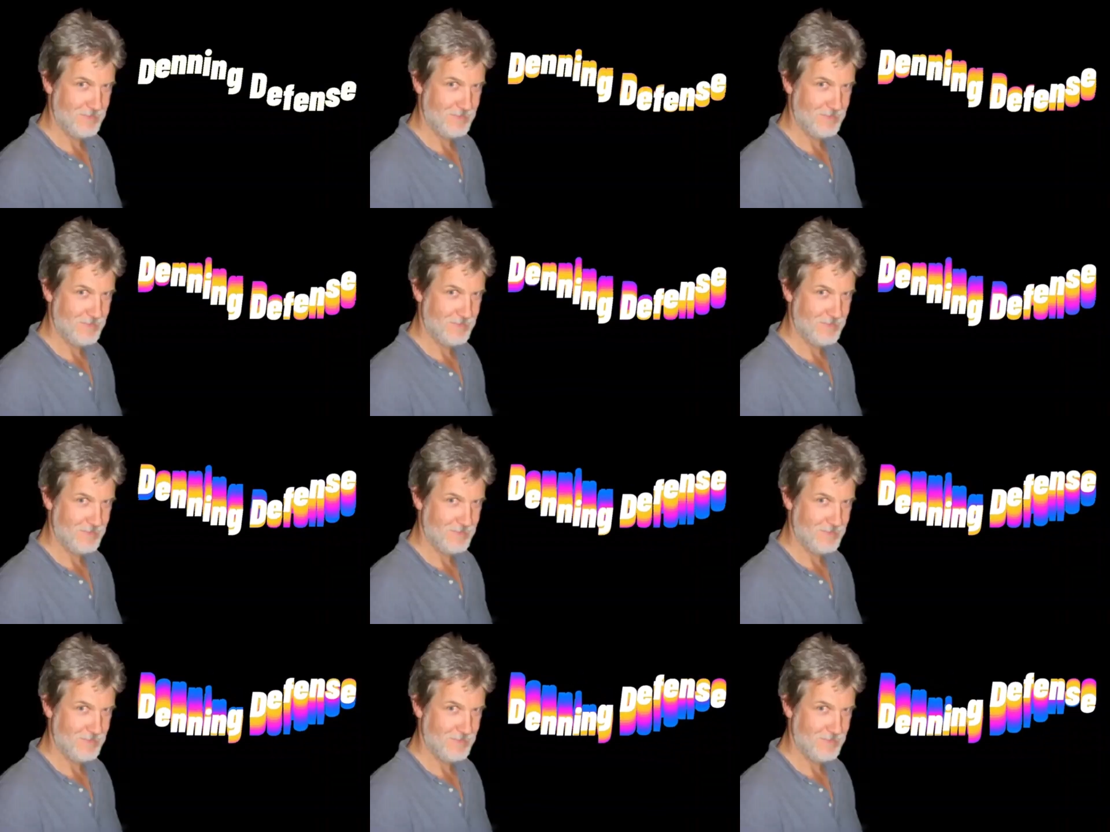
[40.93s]

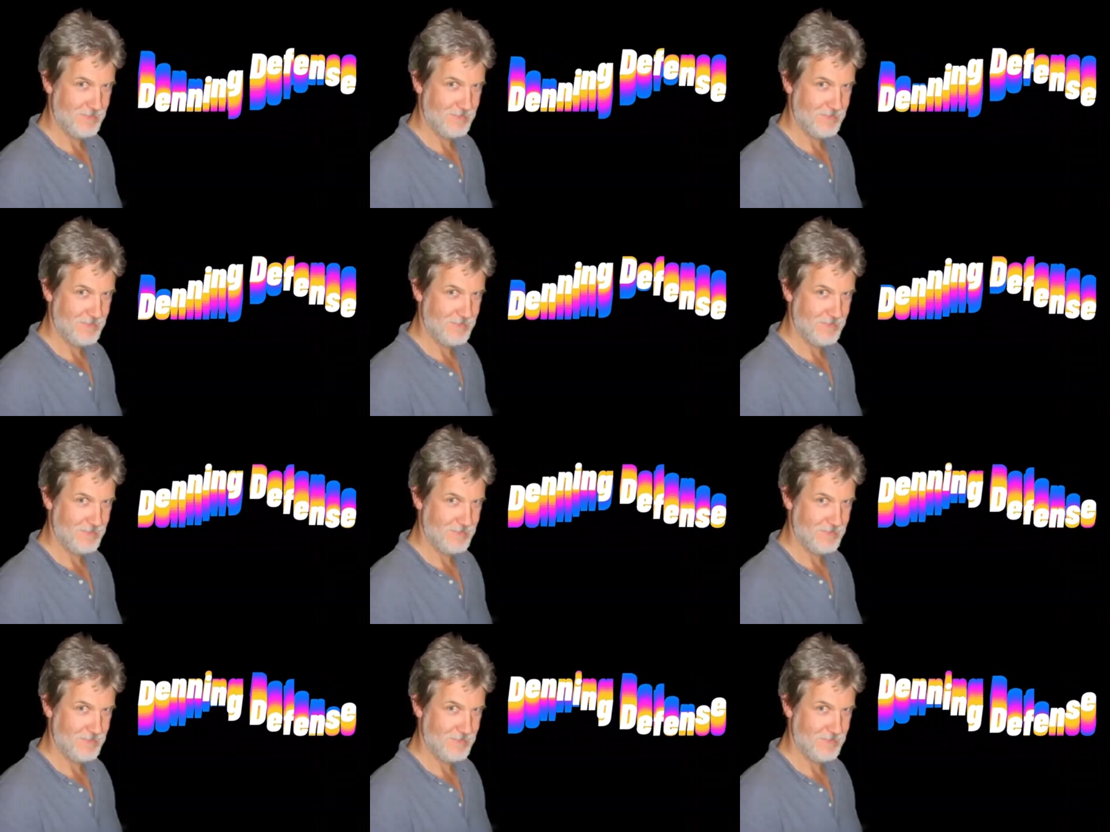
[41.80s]

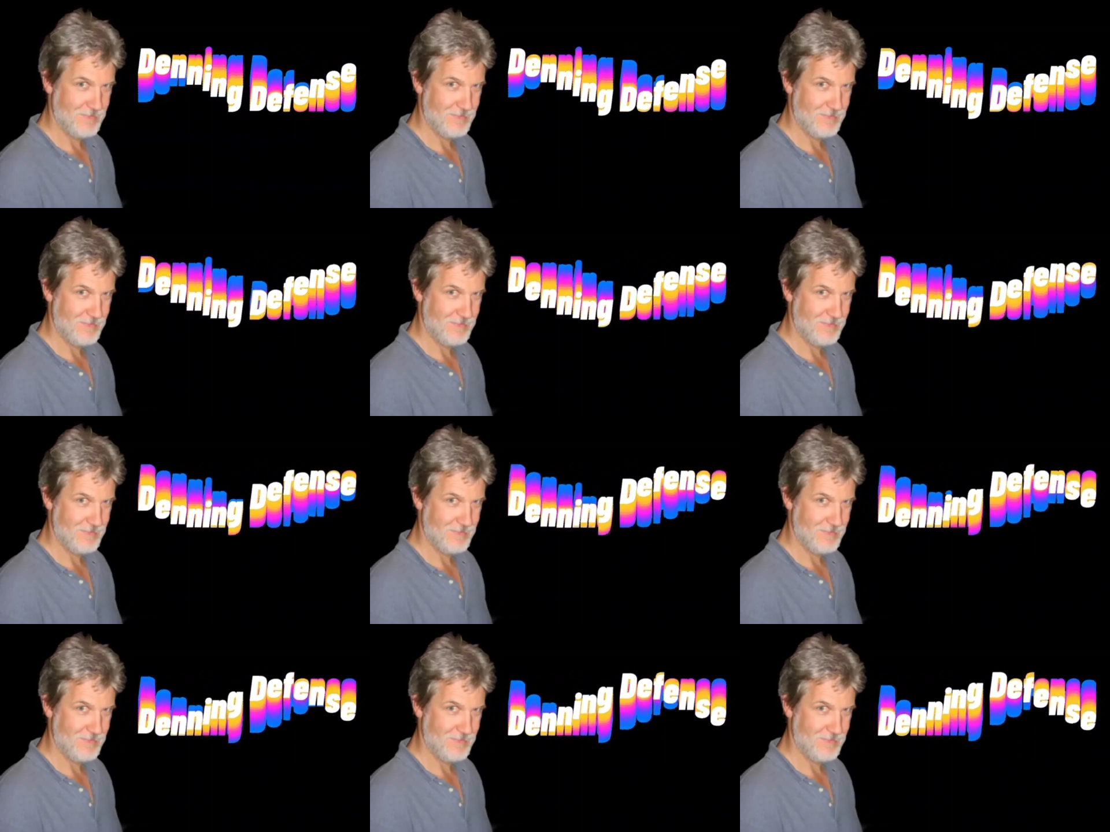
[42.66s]

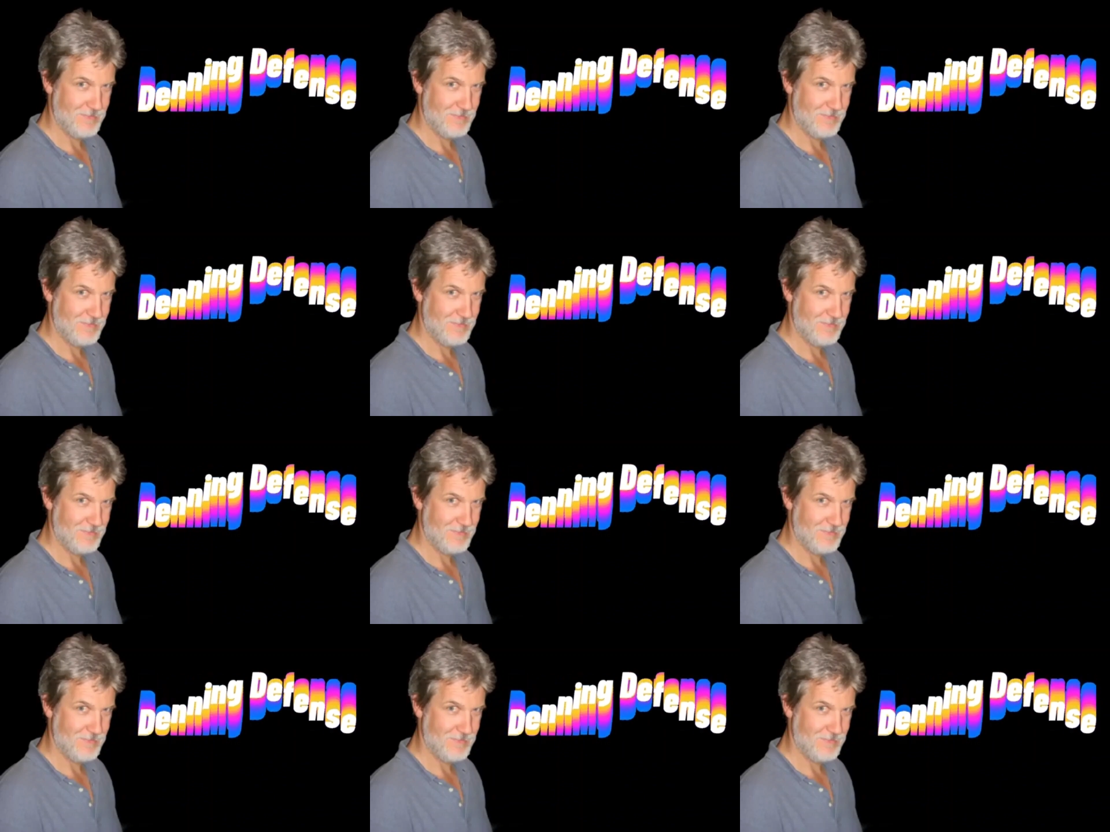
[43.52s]
(silence)